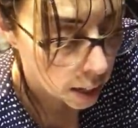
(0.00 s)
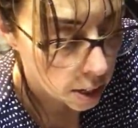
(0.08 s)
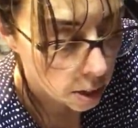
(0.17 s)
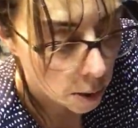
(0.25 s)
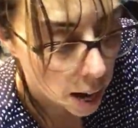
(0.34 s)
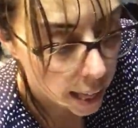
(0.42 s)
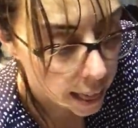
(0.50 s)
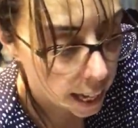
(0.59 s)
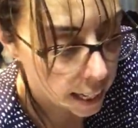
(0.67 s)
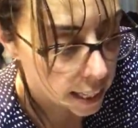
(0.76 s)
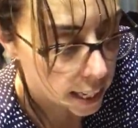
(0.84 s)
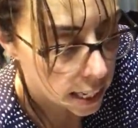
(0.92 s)
So I
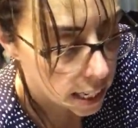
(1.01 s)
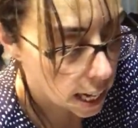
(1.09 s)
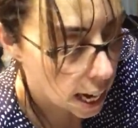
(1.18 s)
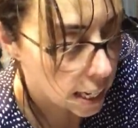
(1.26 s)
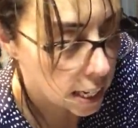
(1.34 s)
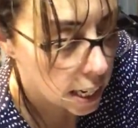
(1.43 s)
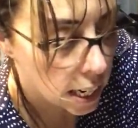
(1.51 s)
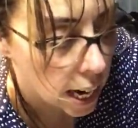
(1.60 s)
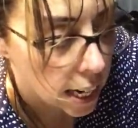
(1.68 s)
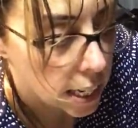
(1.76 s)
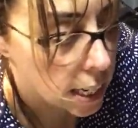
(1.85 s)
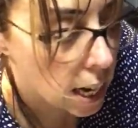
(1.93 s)
like this as a
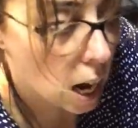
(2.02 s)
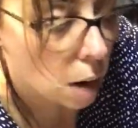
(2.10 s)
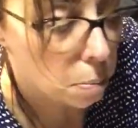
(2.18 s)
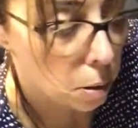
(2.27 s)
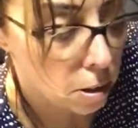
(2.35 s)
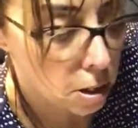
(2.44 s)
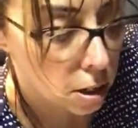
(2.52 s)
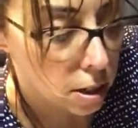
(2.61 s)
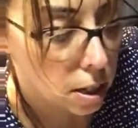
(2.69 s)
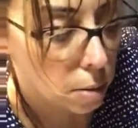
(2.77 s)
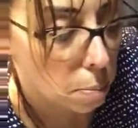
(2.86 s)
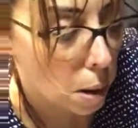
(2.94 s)
nice topper to
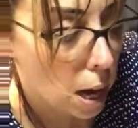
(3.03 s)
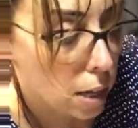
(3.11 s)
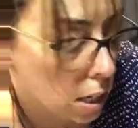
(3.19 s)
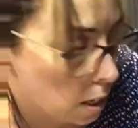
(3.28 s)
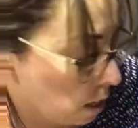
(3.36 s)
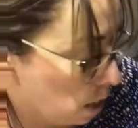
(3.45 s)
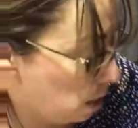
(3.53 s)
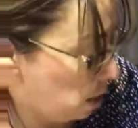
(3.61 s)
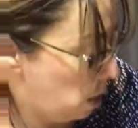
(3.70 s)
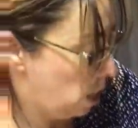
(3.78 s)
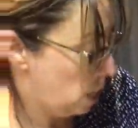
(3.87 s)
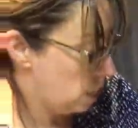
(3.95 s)
some pasta.
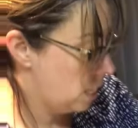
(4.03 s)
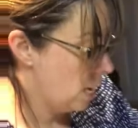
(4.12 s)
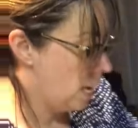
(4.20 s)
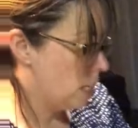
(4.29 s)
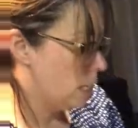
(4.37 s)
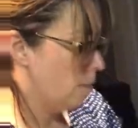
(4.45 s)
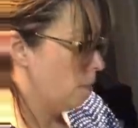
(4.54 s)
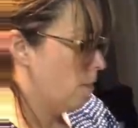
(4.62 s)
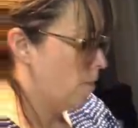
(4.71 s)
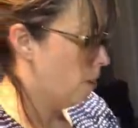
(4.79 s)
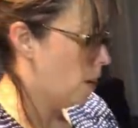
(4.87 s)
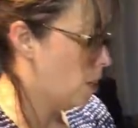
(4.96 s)
It's nice and
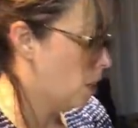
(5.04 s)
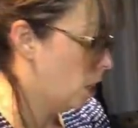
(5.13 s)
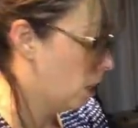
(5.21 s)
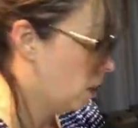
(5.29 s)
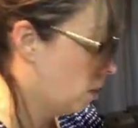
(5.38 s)
refreshing.